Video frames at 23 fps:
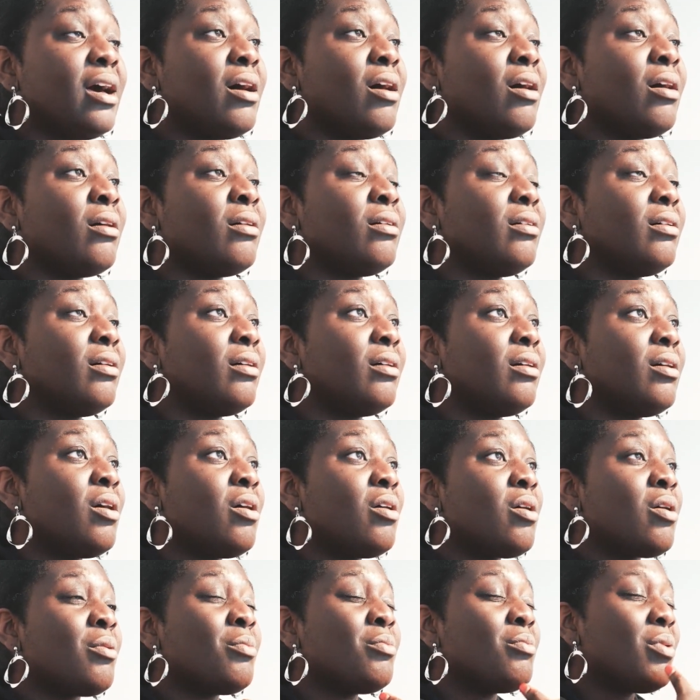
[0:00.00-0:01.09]

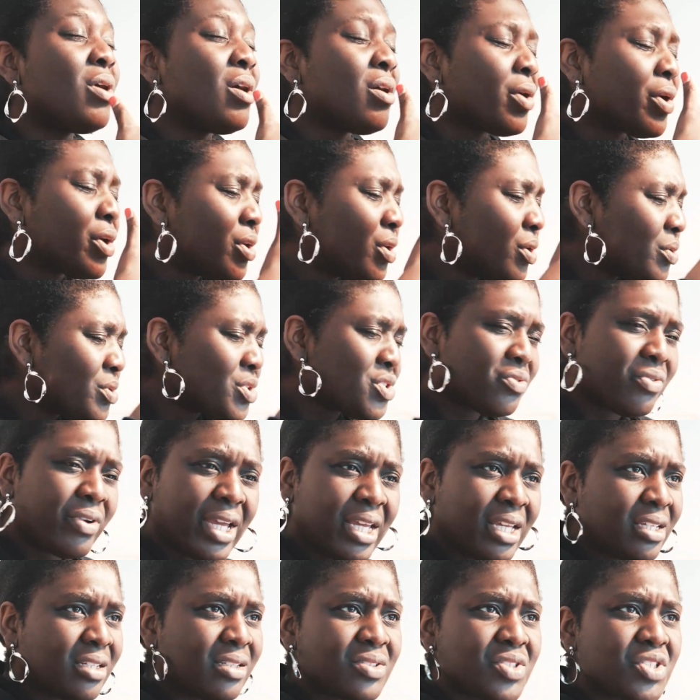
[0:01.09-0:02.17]
a huge
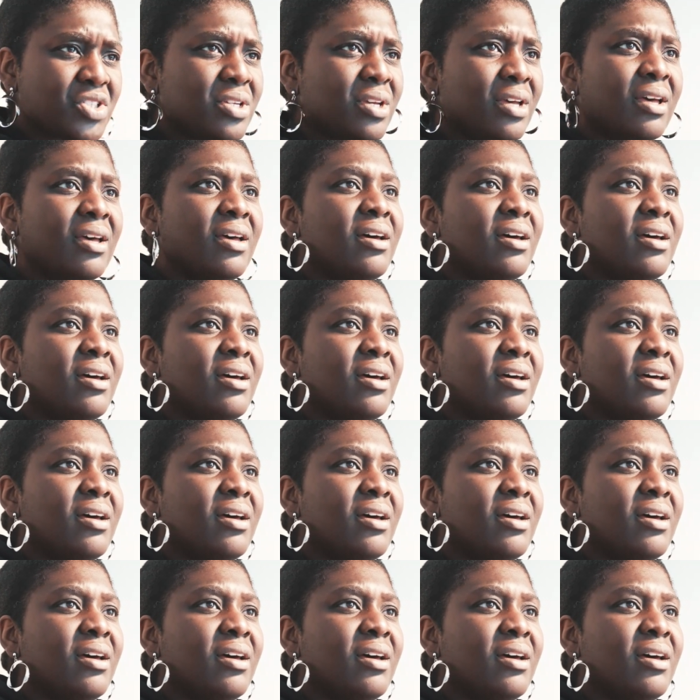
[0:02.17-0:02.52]
range